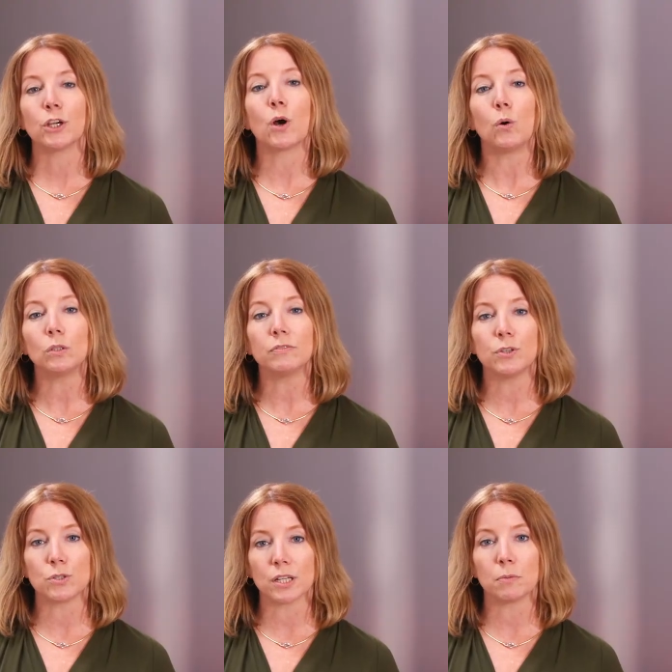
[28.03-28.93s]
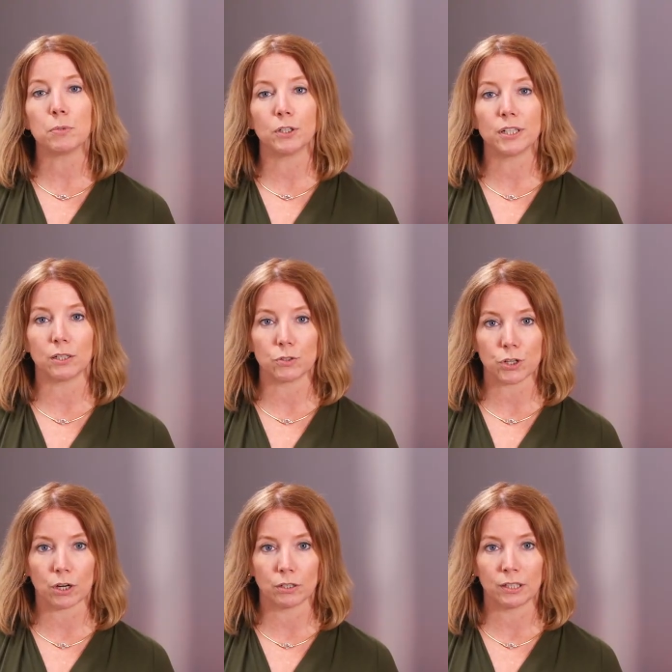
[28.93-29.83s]
The goal of using a burndown
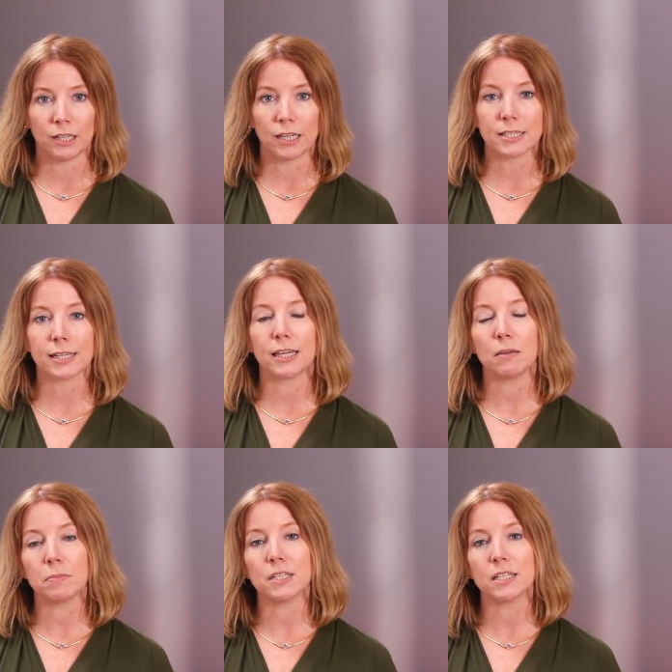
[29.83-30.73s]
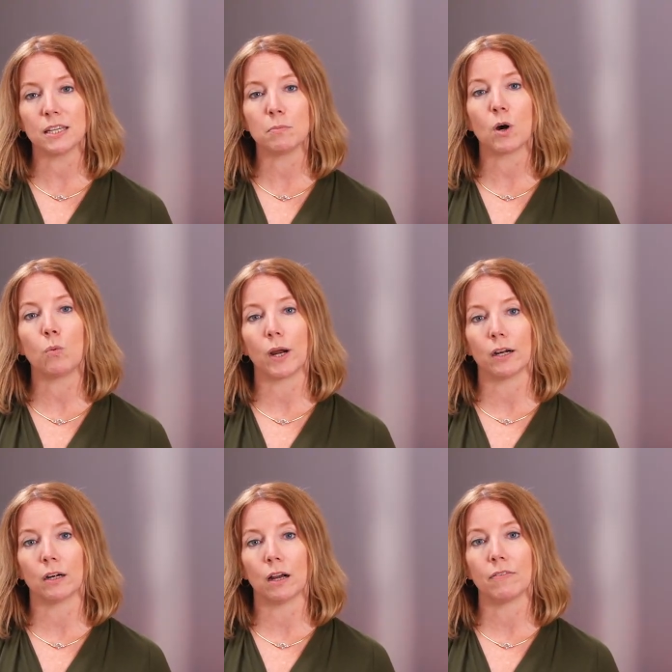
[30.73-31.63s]
chart is to keep the team
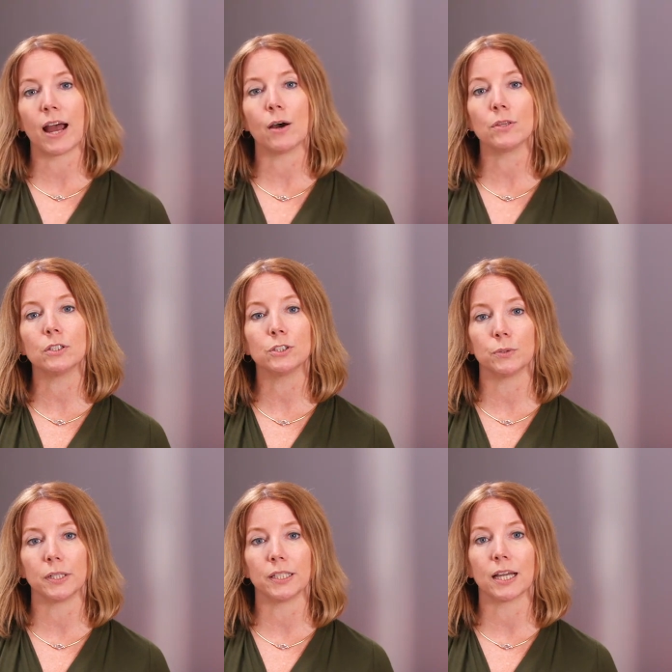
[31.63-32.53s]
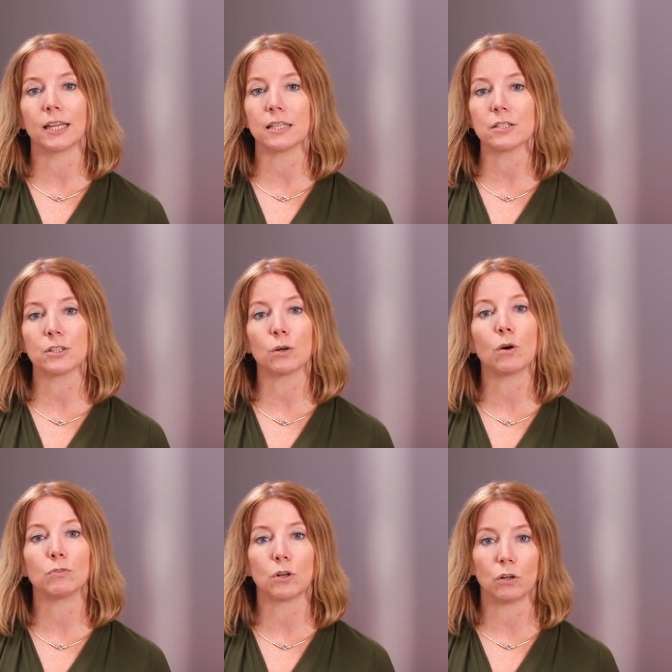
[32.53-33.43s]
aware of how they're doing against their
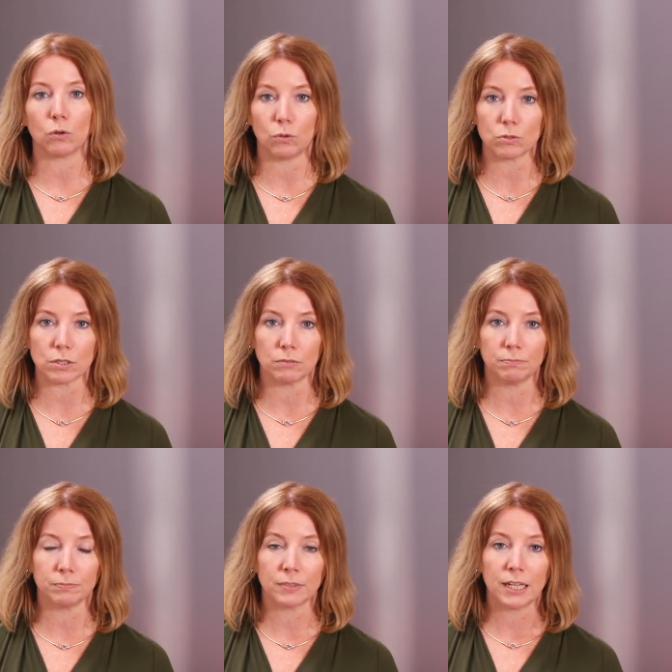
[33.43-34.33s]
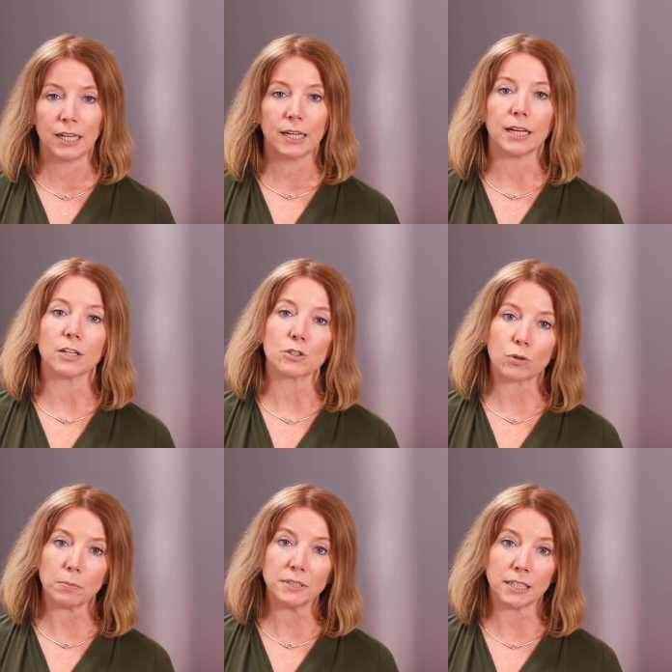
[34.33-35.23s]
overall goals. In a
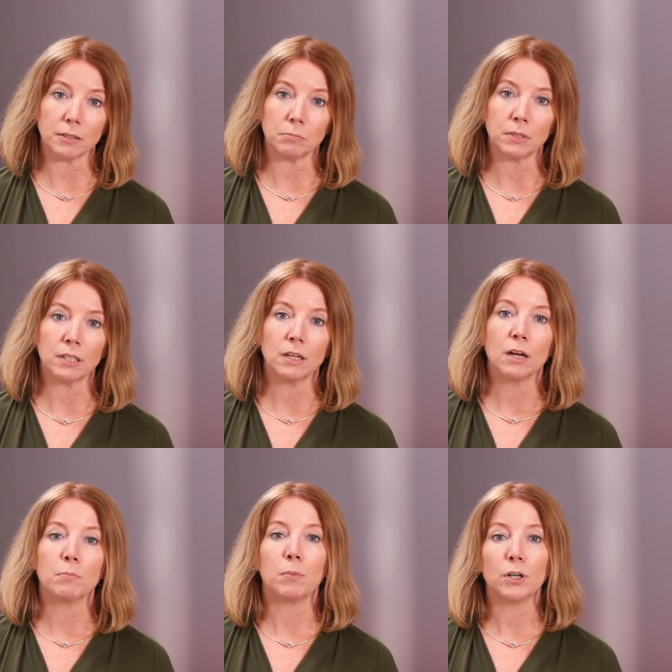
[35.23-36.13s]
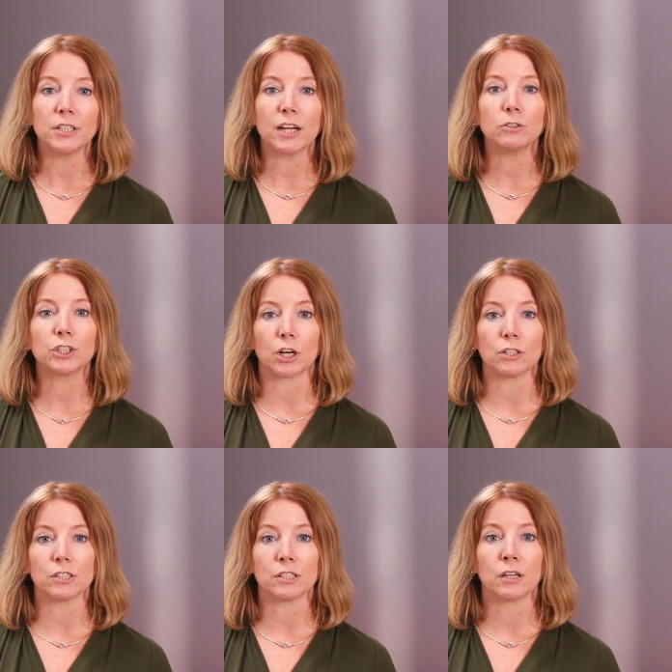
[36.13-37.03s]
Scrum team, burndown
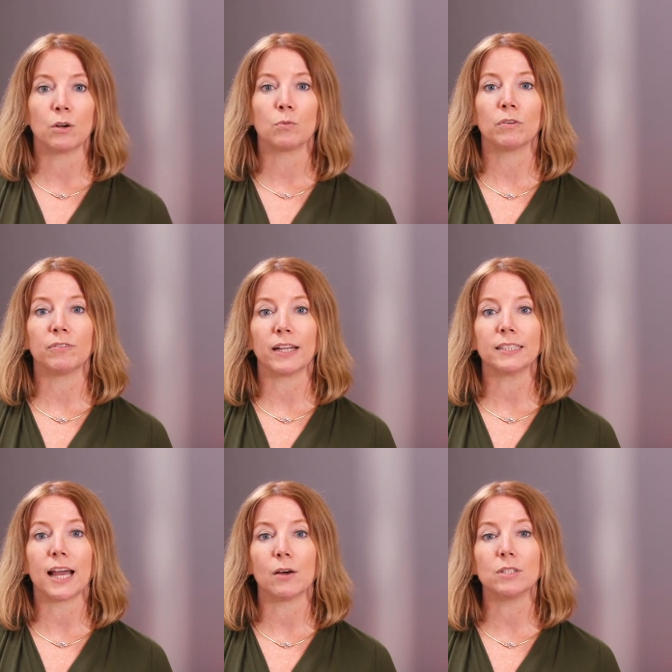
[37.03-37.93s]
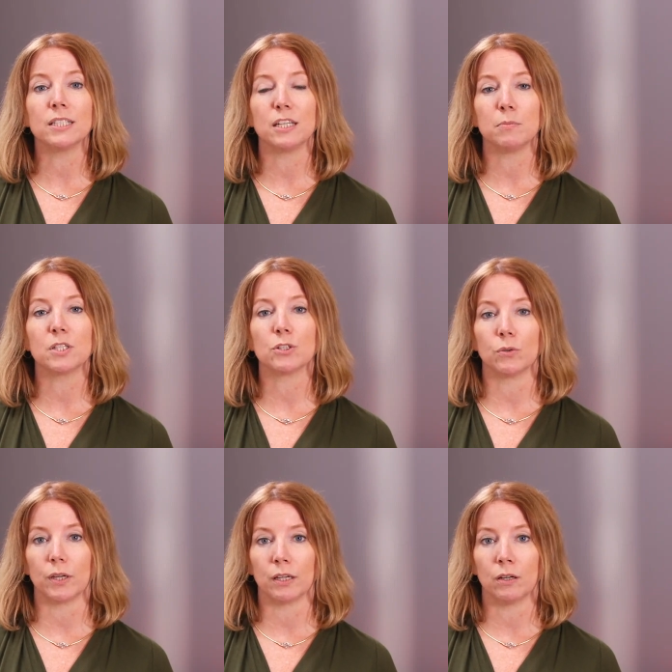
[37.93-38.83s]
charts reflect how the team is
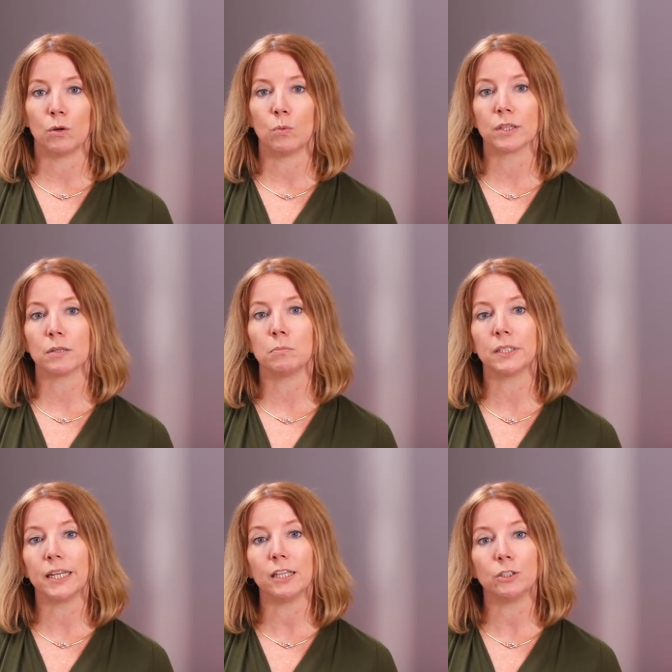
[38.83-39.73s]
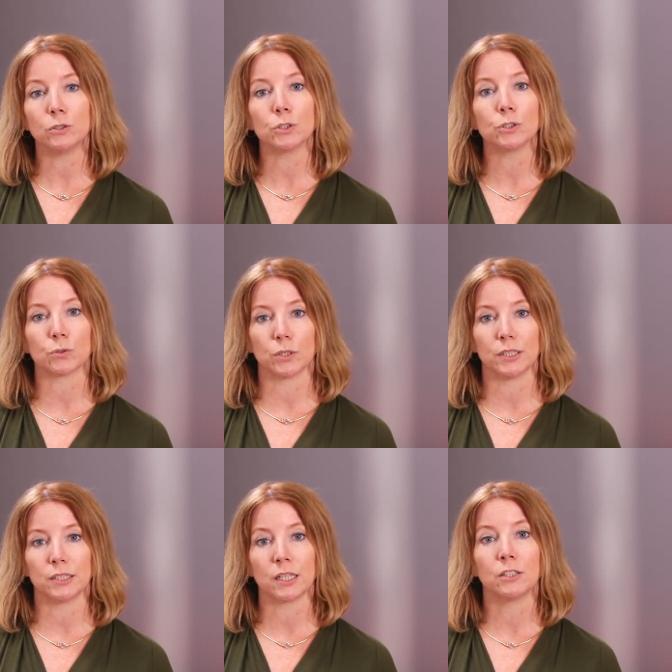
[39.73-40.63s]
doing with completing user
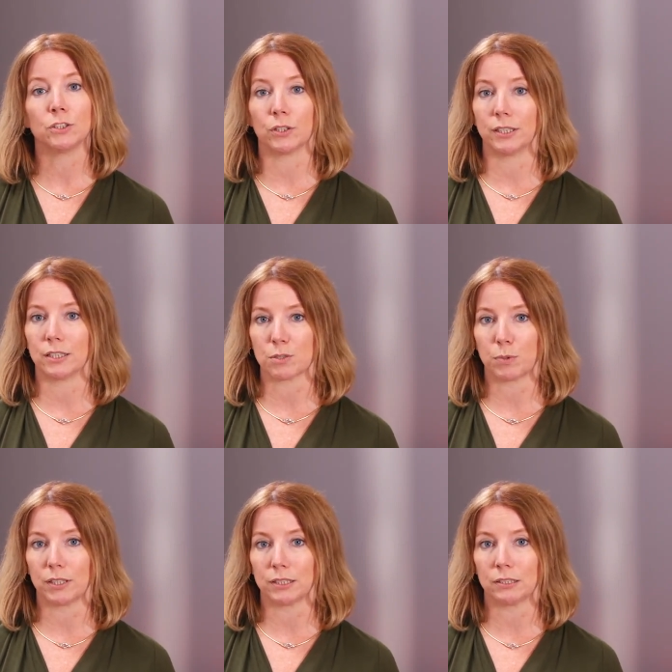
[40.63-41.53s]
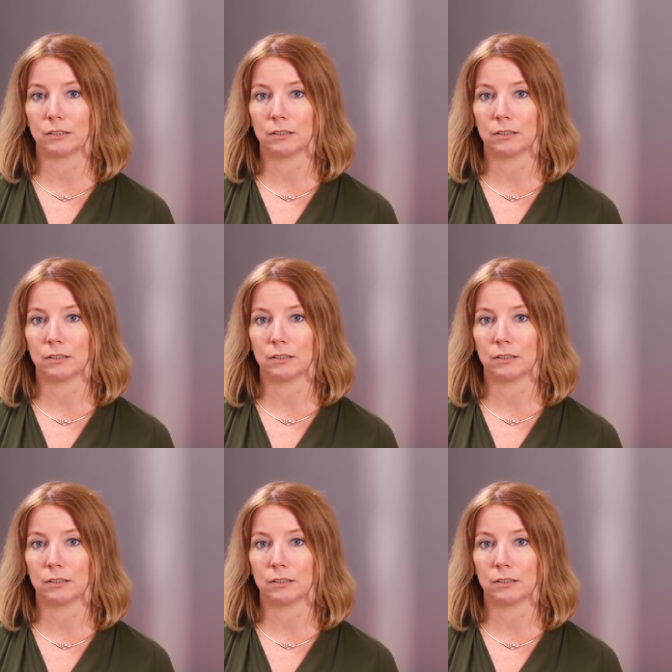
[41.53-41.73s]
stories during the sprint.